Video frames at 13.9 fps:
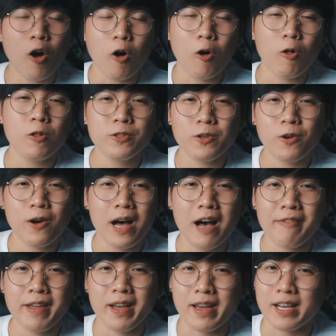Although
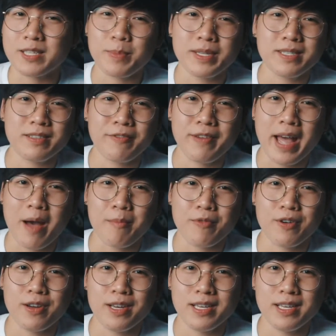having an expensive camera